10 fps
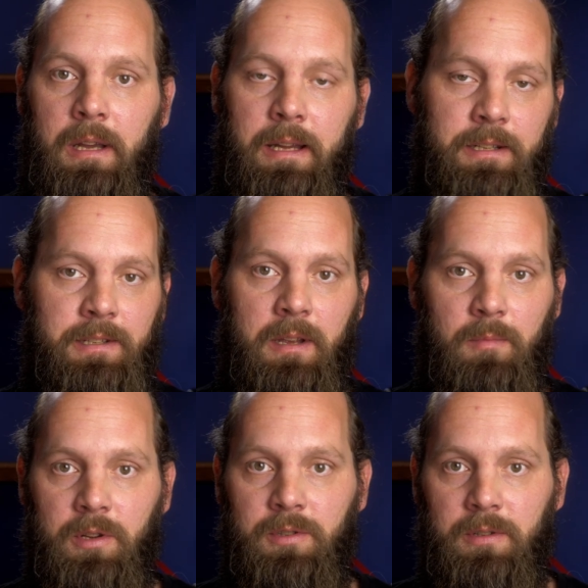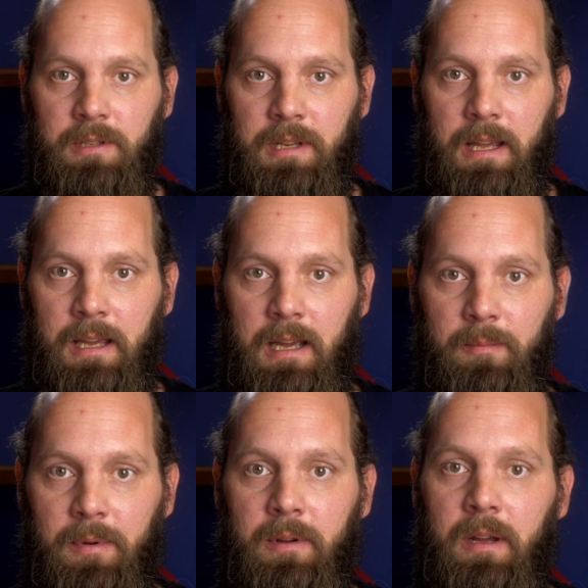And it's similar to the Sync app
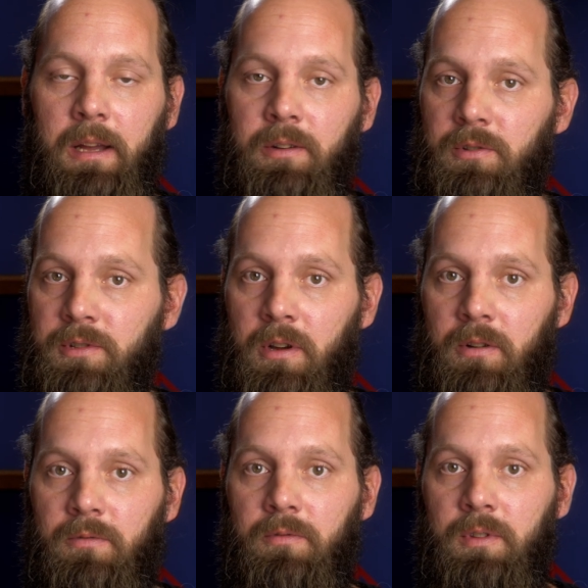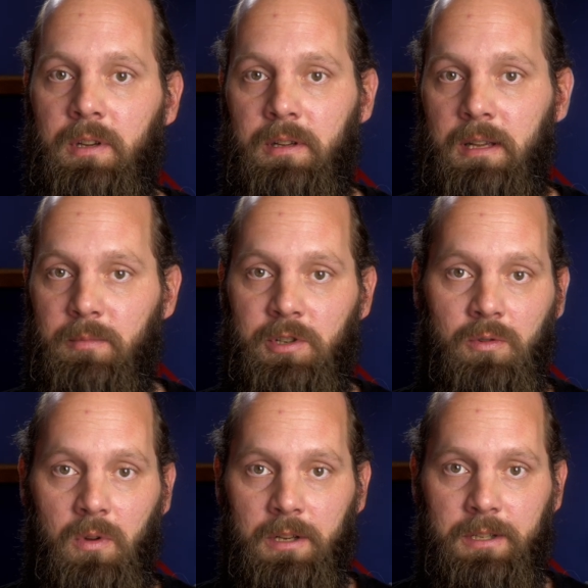and also the image
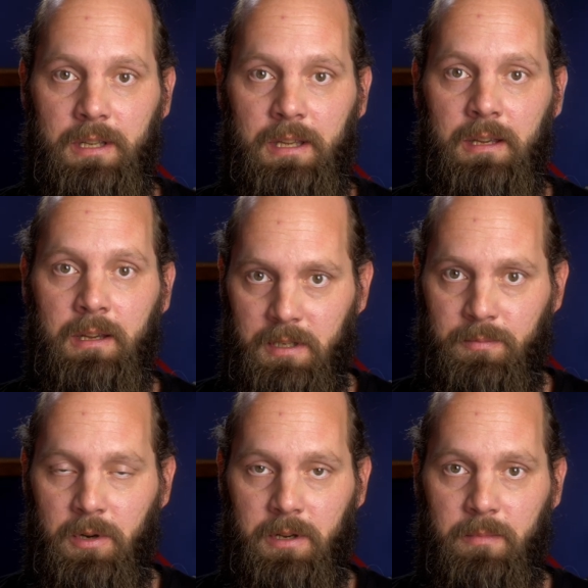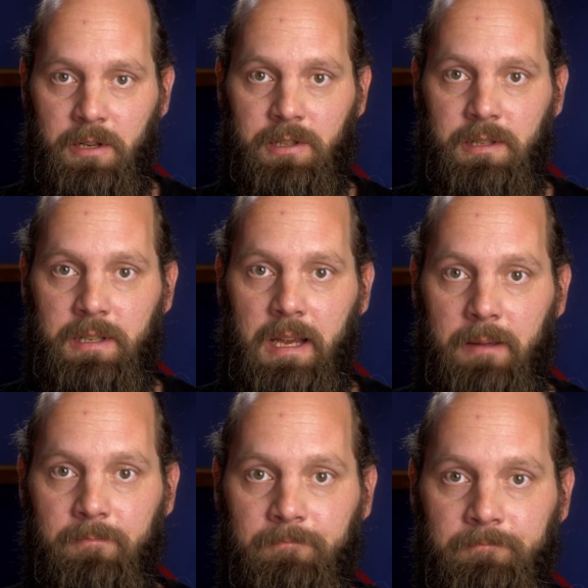quality is pretty much the same.